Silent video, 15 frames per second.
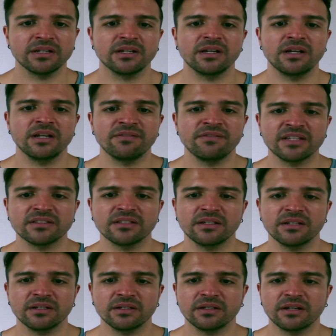
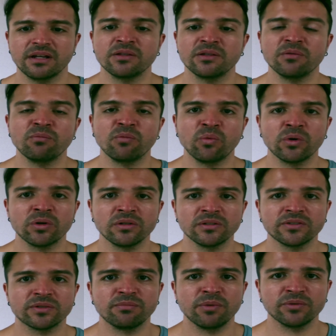investing in the
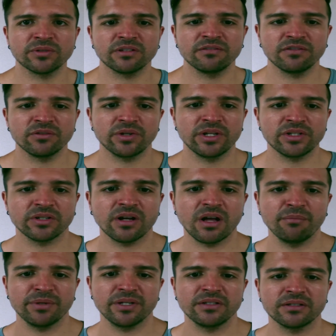world's most influential
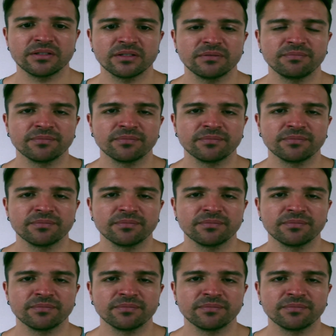companies.